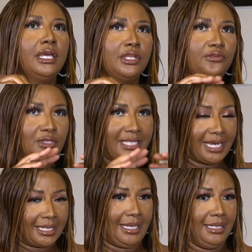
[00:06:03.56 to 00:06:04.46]
it's for
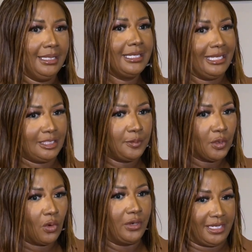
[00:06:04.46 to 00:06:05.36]
SALGA. Let's be
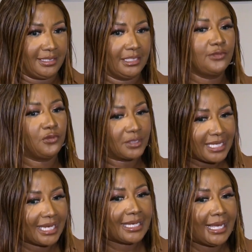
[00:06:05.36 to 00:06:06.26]
honest. It's for
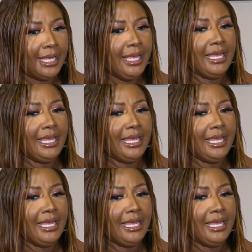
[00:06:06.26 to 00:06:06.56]
SALGA.